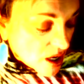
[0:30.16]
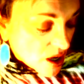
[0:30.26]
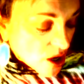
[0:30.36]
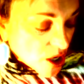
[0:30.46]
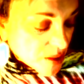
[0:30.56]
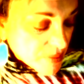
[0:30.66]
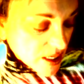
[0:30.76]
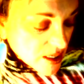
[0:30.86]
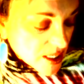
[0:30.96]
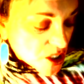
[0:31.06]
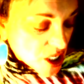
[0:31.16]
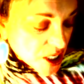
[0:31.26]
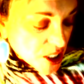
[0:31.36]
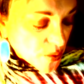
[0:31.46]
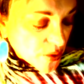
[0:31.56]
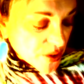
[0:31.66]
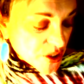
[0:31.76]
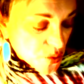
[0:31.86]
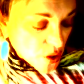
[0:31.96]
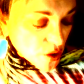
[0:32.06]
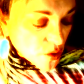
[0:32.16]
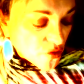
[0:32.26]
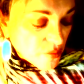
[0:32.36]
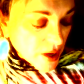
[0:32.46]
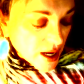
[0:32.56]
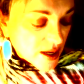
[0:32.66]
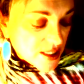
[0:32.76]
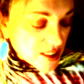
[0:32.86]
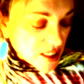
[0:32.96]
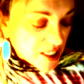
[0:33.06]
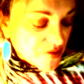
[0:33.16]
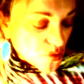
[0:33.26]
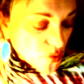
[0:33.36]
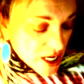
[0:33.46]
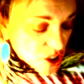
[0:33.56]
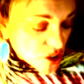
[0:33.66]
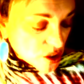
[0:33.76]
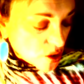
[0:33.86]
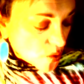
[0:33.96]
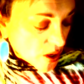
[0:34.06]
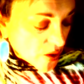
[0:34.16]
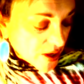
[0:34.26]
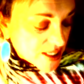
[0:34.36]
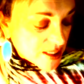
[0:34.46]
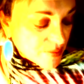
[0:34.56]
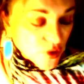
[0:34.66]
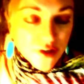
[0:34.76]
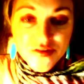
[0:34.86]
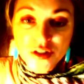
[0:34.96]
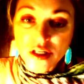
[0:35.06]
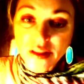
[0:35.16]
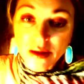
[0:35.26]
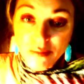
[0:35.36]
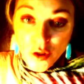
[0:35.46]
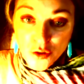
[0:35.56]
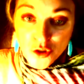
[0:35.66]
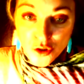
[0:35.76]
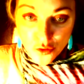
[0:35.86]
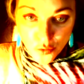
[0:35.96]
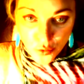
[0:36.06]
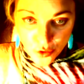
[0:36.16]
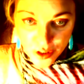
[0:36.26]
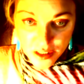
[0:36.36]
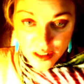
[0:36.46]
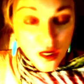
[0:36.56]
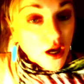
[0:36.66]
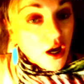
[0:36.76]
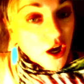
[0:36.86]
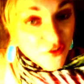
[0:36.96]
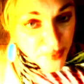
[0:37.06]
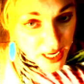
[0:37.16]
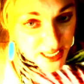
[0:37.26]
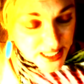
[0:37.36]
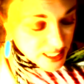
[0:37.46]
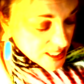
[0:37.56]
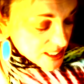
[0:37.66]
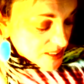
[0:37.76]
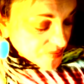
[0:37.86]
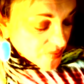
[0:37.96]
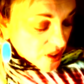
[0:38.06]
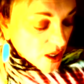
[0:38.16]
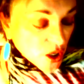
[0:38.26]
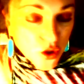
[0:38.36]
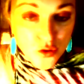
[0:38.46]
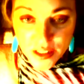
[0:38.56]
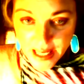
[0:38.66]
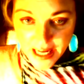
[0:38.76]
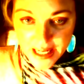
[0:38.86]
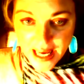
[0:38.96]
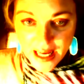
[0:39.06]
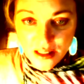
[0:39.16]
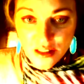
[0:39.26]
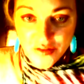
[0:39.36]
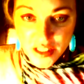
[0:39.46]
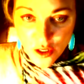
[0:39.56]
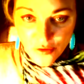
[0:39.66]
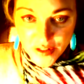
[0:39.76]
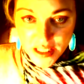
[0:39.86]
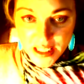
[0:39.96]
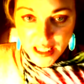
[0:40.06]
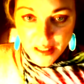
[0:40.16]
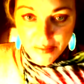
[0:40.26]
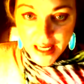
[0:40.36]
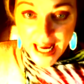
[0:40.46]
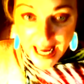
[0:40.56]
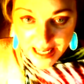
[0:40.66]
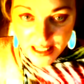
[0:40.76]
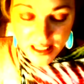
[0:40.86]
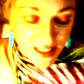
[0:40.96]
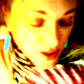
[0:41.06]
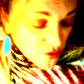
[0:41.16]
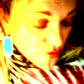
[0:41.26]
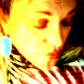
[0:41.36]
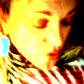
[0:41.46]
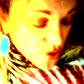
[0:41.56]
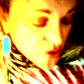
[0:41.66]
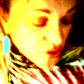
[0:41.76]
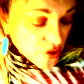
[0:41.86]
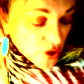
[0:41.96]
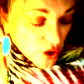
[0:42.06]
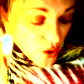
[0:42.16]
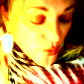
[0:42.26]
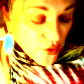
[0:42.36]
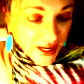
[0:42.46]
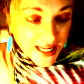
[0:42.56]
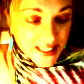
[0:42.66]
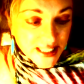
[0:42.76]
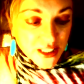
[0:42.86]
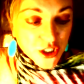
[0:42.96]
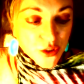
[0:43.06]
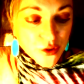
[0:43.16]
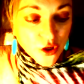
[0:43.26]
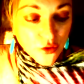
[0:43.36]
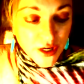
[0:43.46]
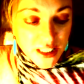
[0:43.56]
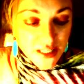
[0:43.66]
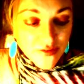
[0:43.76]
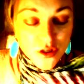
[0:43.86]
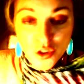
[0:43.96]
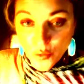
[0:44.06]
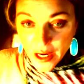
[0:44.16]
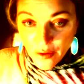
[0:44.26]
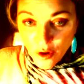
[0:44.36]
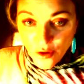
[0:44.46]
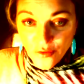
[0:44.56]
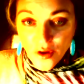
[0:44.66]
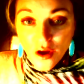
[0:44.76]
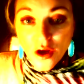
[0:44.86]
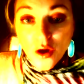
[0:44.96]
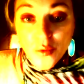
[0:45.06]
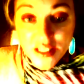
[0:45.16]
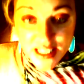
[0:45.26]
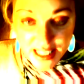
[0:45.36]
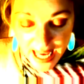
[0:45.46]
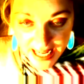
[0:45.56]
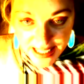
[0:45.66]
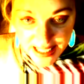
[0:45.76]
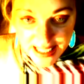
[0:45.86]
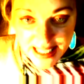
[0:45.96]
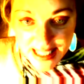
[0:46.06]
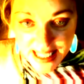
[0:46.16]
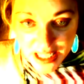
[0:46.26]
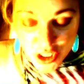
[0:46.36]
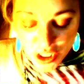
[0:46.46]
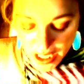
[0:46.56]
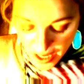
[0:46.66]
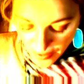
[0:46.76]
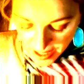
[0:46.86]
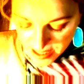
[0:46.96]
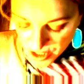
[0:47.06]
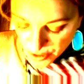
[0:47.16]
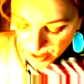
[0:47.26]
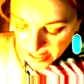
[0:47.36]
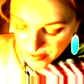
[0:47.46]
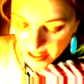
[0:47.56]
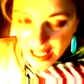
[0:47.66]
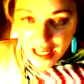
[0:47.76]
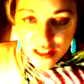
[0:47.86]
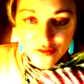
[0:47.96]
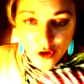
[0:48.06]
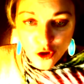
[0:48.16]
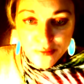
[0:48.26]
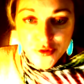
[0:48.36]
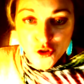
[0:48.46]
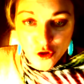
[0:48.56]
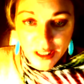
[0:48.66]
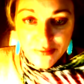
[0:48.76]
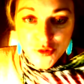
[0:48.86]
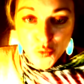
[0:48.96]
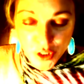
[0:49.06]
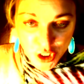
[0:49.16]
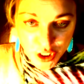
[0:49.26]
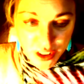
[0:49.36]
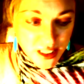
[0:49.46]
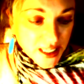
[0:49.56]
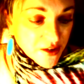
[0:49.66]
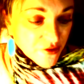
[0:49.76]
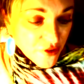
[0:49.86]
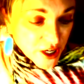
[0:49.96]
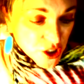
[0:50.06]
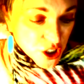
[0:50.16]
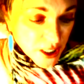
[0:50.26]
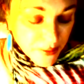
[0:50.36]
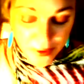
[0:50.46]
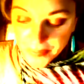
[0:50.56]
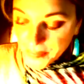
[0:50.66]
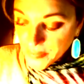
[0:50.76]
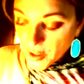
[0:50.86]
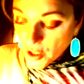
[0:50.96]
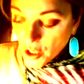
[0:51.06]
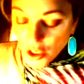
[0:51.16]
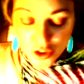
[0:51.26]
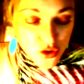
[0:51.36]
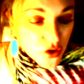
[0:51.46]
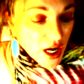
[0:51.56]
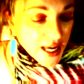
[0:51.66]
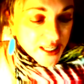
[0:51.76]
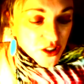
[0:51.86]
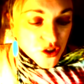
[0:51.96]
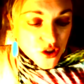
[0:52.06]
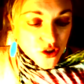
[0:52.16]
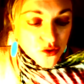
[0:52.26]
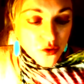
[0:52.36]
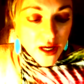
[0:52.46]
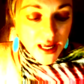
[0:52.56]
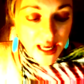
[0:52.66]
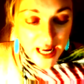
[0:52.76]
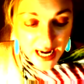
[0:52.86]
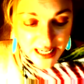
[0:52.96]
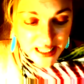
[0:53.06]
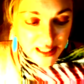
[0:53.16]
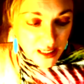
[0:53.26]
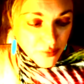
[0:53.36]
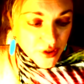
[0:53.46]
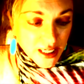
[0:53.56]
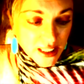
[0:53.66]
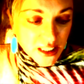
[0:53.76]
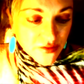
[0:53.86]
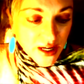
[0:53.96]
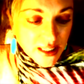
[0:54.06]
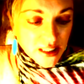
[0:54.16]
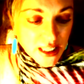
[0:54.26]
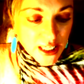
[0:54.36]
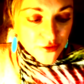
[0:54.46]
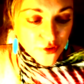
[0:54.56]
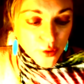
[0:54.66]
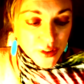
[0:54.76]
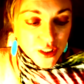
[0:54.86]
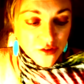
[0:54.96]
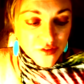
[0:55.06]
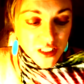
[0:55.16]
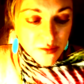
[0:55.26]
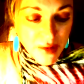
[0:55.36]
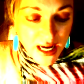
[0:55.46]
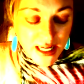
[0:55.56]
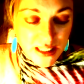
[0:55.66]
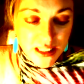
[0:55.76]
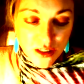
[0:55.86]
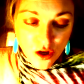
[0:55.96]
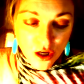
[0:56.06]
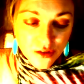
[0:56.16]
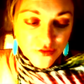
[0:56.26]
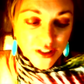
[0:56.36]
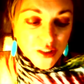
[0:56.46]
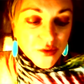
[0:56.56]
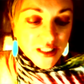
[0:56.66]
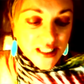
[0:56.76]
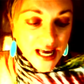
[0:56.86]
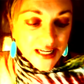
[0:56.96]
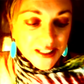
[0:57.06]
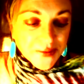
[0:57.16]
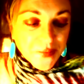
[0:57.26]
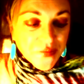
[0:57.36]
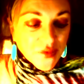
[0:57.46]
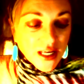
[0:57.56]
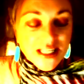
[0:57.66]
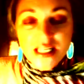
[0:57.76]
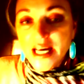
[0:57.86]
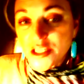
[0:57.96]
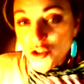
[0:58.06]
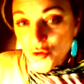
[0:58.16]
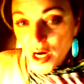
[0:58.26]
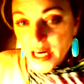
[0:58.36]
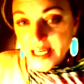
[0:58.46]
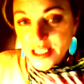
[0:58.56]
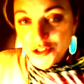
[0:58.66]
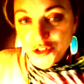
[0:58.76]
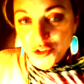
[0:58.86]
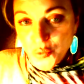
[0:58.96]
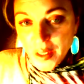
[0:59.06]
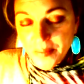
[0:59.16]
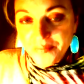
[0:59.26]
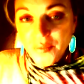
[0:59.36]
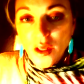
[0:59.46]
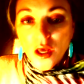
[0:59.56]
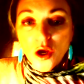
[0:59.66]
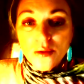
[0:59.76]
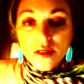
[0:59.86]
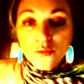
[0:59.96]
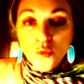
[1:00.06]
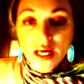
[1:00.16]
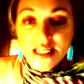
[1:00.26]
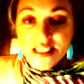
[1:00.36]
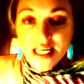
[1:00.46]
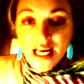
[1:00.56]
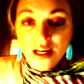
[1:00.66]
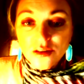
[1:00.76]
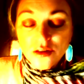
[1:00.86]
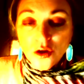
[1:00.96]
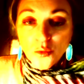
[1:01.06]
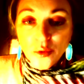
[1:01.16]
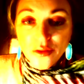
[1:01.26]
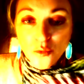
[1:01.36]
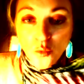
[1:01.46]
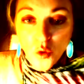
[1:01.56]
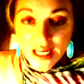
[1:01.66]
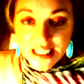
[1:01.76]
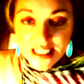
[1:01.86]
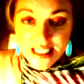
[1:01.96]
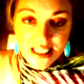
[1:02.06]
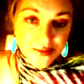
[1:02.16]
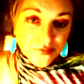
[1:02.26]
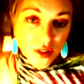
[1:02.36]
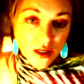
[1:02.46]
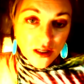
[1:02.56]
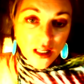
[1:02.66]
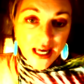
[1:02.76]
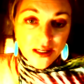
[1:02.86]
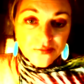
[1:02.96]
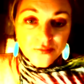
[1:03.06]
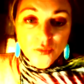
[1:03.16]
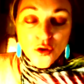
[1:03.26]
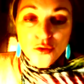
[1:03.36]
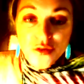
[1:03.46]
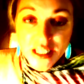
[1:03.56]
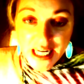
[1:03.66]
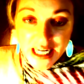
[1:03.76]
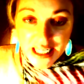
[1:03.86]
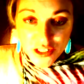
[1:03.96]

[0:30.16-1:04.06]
On Monday, January 12, Mars leaves rational Aquarius and moves into the emotional waters of Pisces, your second house of self-esteem and self-worth, where it gets into an aggressive square-off with Saturn in Sagittarius, your 11th house of hopes, dreams, wishes, and friendship. Trying to do anything productive under the influence of this Mars in conflict with Saturn is like trying to swim weighed down with weights, like Houdini